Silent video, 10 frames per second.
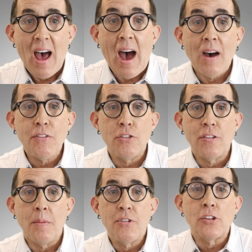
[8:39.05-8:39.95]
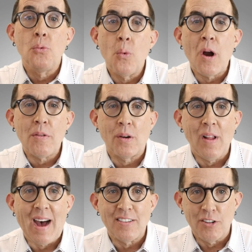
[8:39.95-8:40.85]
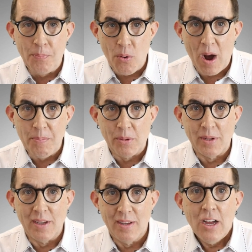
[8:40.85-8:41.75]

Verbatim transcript: Have your subject wear the glasses properly.